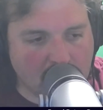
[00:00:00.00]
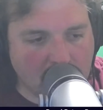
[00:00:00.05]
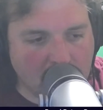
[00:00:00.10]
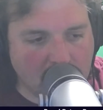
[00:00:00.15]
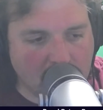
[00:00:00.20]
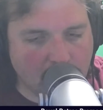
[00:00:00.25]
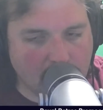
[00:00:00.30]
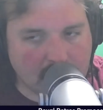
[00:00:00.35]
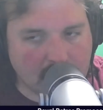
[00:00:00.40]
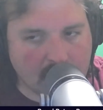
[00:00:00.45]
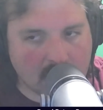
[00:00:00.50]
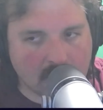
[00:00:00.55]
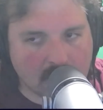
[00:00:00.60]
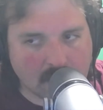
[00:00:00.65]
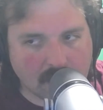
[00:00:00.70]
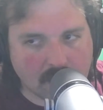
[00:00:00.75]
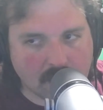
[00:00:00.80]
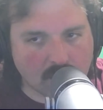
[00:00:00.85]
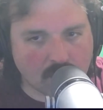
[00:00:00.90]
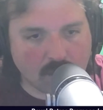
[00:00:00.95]
Do it.
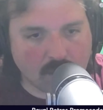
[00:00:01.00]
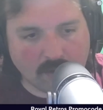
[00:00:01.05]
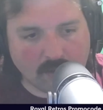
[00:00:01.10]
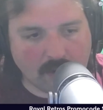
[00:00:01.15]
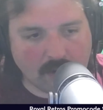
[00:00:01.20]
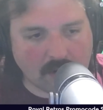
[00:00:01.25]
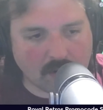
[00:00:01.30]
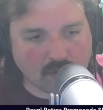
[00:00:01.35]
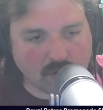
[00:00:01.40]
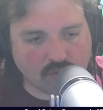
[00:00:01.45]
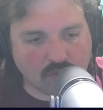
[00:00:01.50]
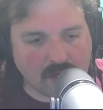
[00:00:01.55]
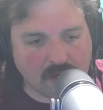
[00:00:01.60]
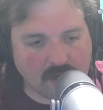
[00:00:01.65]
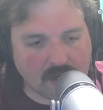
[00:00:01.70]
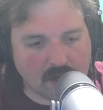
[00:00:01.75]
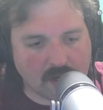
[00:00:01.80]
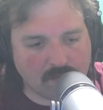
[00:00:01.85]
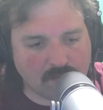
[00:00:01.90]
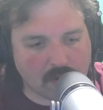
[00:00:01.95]
Go to Royal Retros right
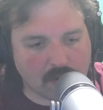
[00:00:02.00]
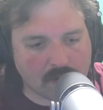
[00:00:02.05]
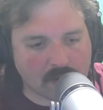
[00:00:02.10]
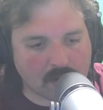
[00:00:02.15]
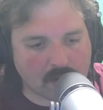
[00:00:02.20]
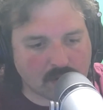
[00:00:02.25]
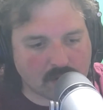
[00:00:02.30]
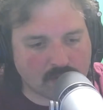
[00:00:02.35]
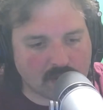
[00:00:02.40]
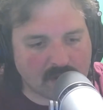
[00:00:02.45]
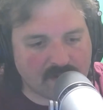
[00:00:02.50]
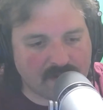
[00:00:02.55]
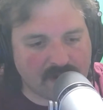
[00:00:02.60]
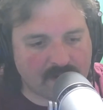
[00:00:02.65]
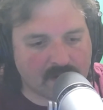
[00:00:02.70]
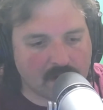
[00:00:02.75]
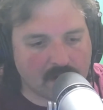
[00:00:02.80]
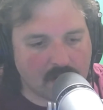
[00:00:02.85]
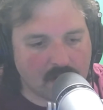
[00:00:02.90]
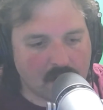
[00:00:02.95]
now. Promo code
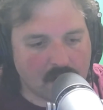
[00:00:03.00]
SpringFever.